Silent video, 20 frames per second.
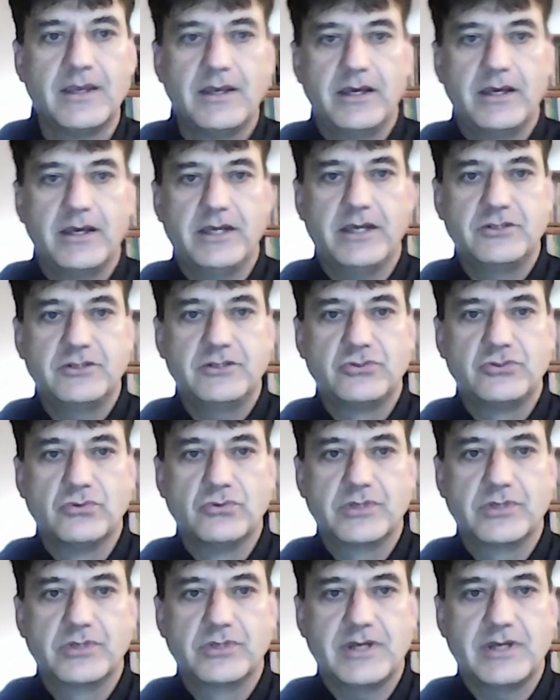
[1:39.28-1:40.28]
And
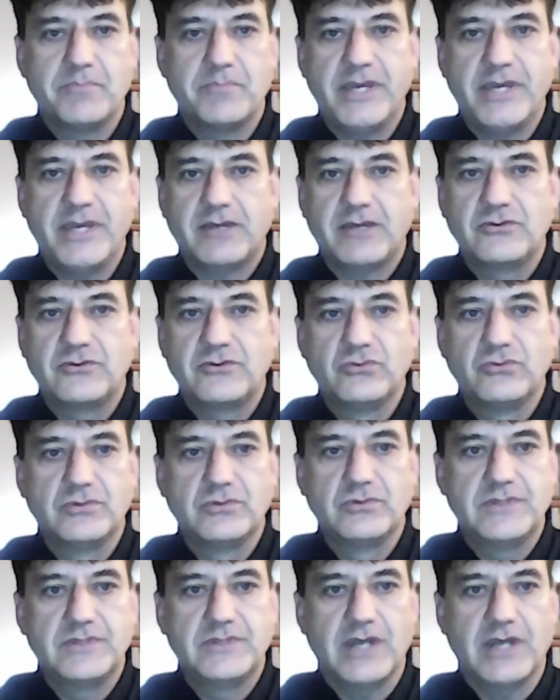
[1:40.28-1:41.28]
to come back to
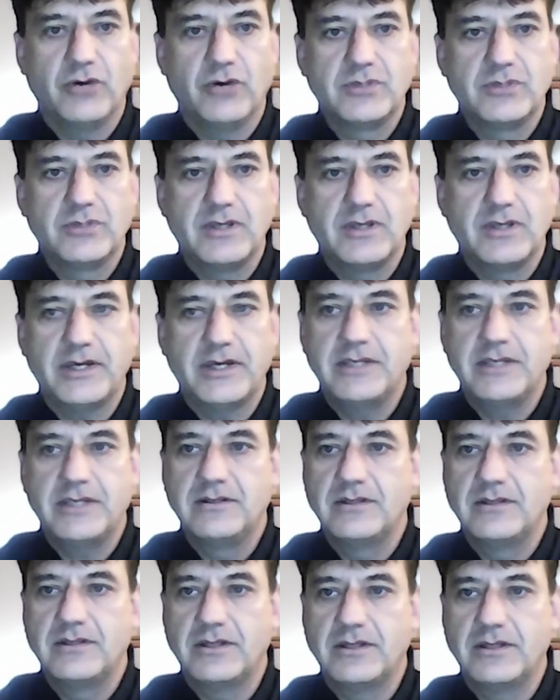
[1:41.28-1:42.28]
the
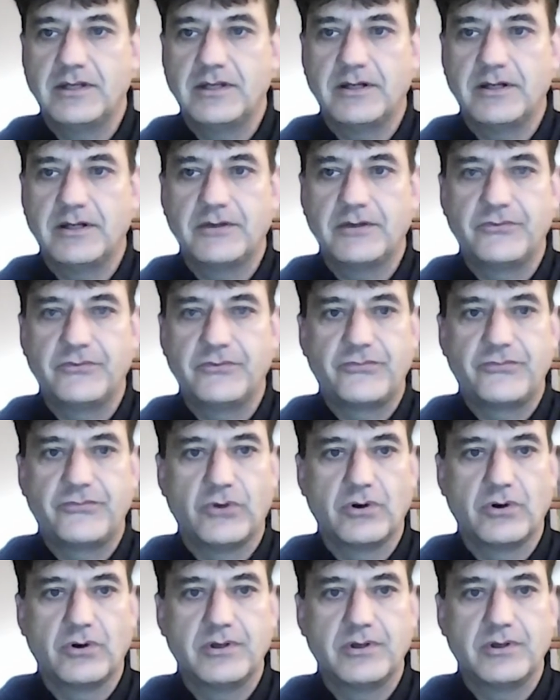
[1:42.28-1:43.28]
outline
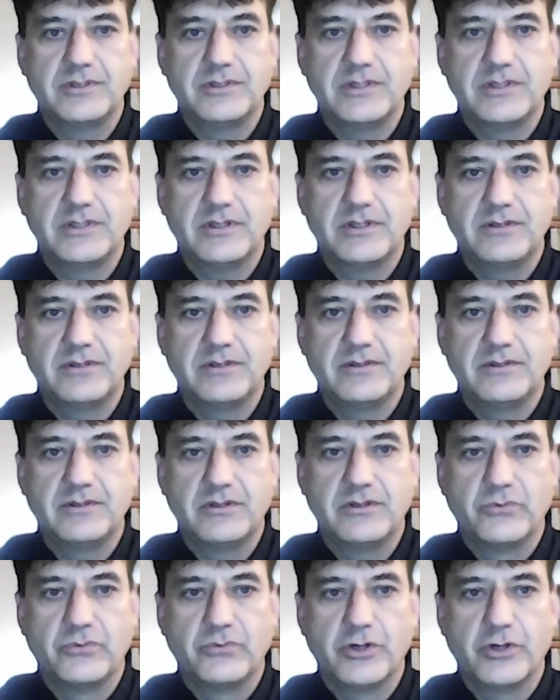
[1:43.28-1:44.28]
for
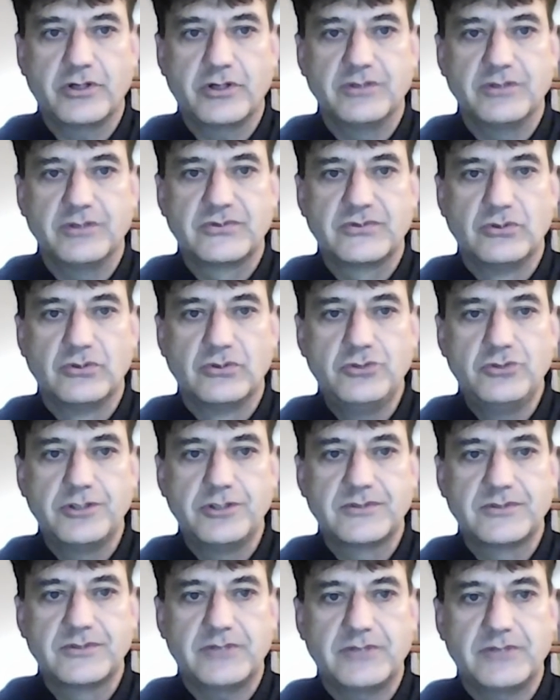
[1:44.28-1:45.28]
the work on solution
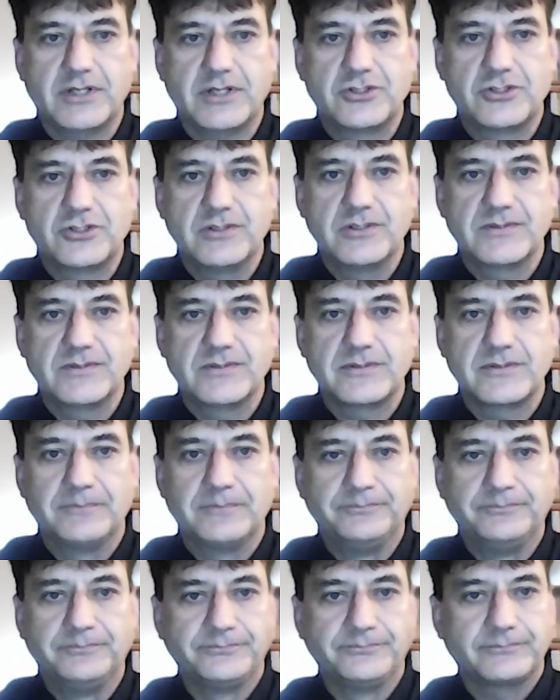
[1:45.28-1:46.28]
structures,
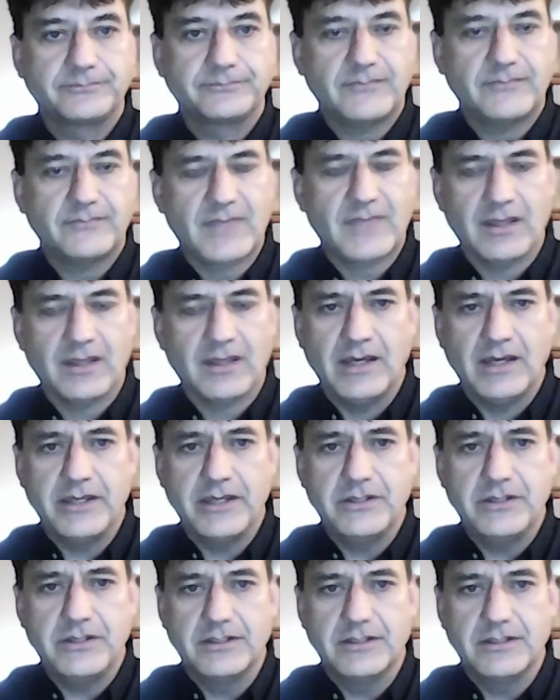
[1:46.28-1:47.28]

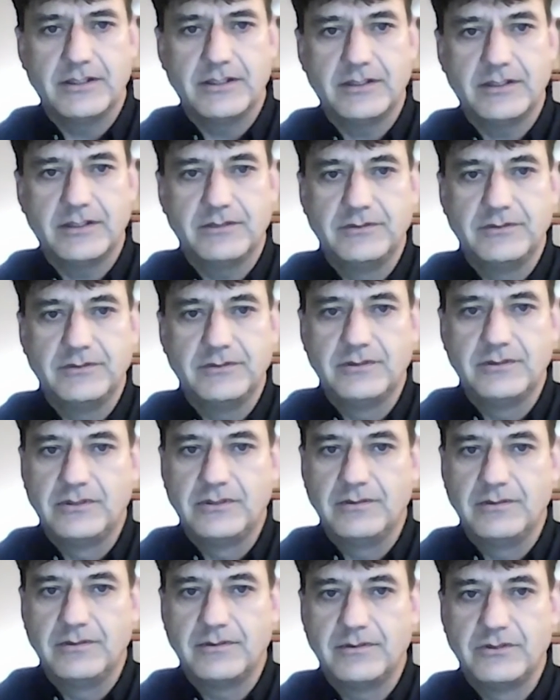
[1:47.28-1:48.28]
I
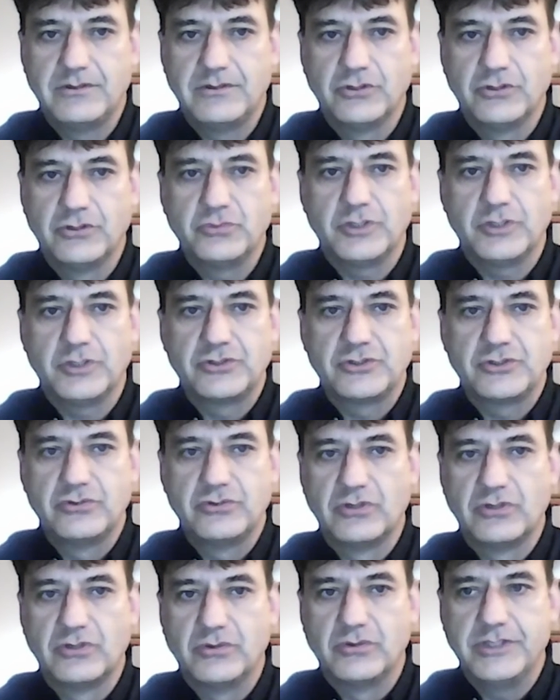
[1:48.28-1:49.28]
don't want to
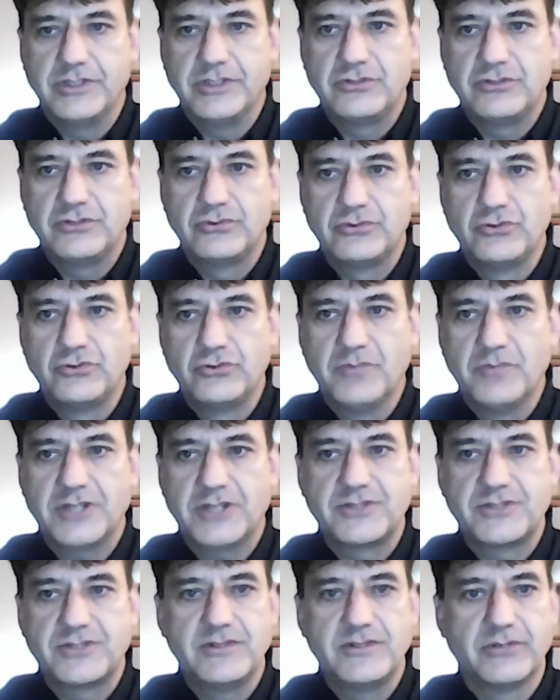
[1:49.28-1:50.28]
go into too
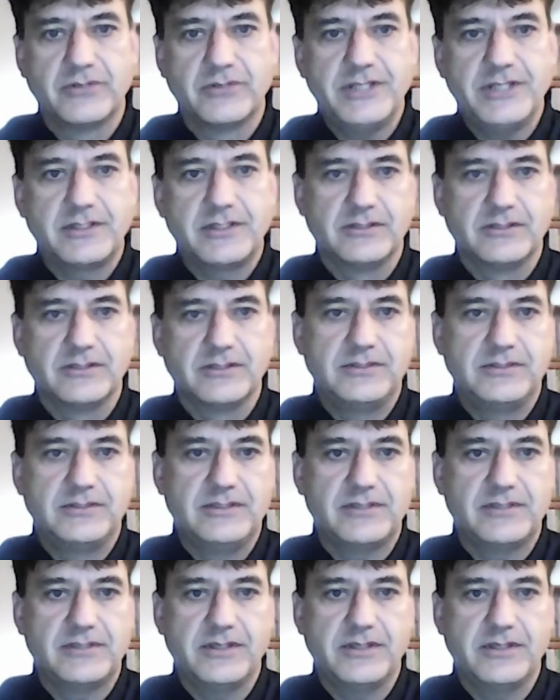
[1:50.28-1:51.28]
much theoretical
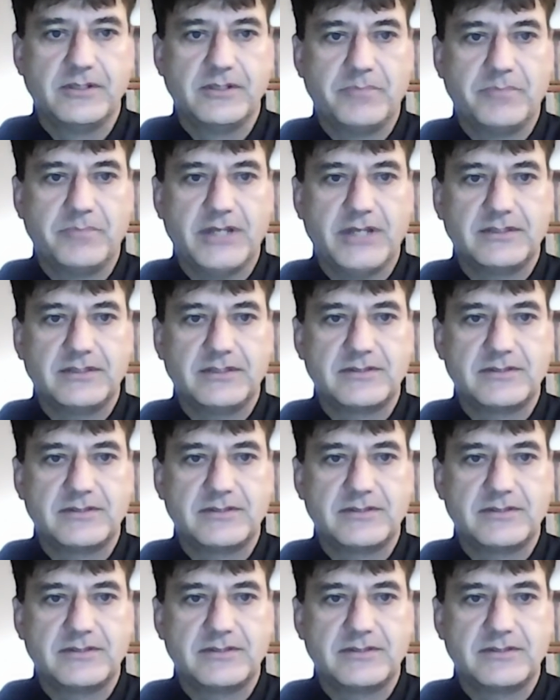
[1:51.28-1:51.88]
detail, but